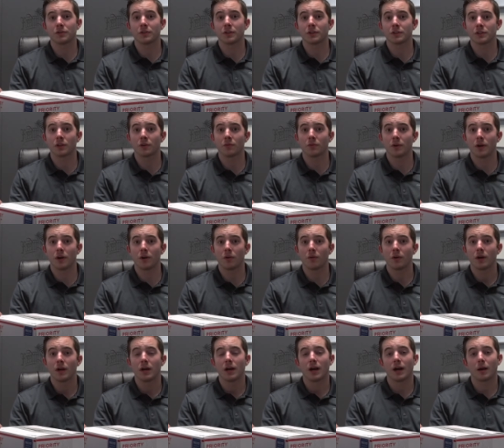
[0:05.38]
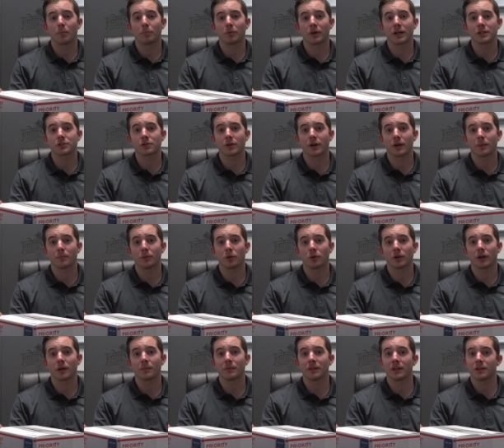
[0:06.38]
that don't know, our Brass Credit Program
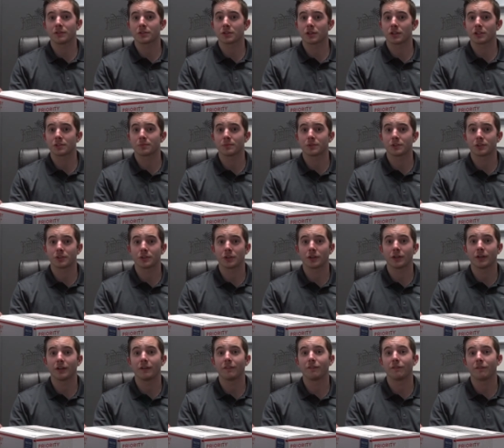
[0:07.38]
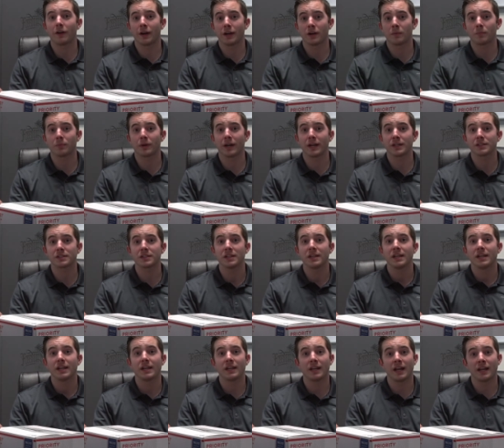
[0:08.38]
allows customers to turn in fire brass
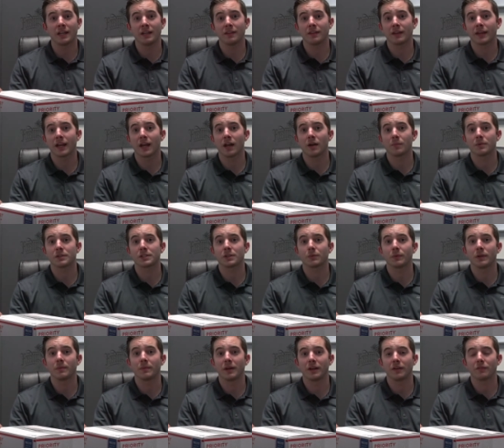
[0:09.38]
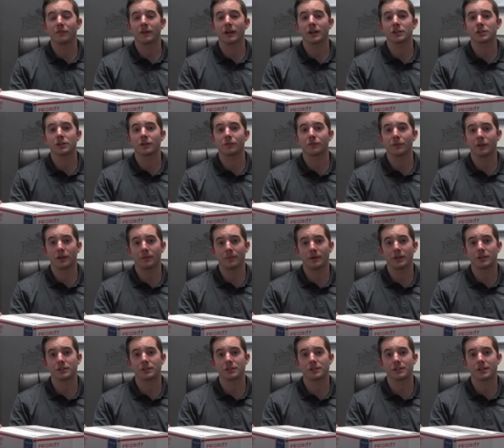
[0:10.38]
in any of the calibers that we manufacture at
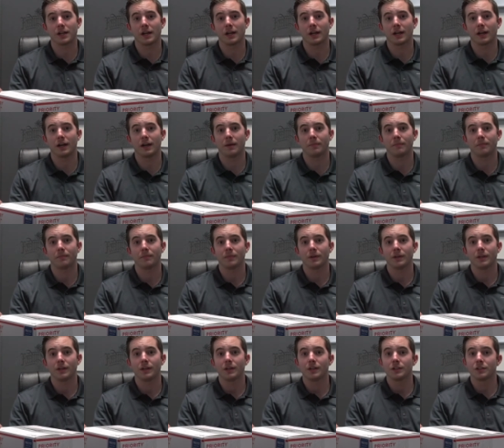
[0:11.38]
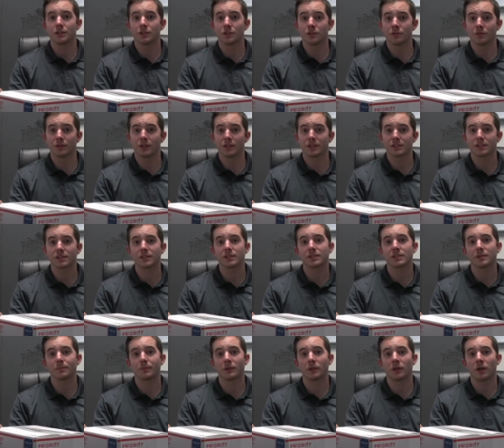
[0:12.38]
freedommunitions.com. To do this, simply